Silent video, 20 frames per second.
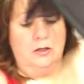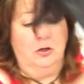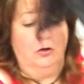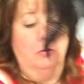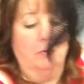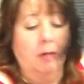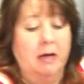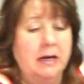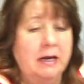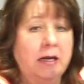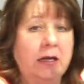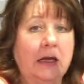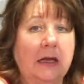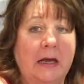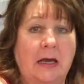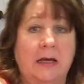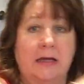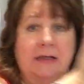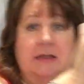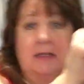a little money,
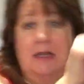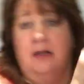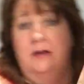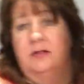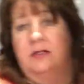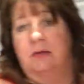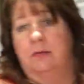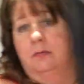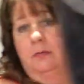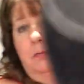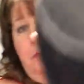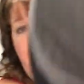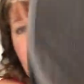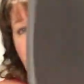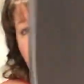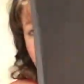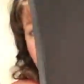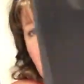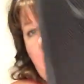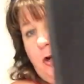and it saves
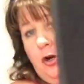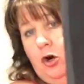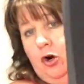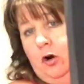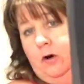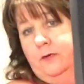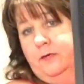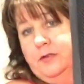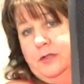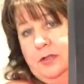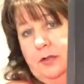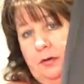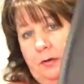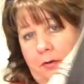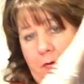my nerves.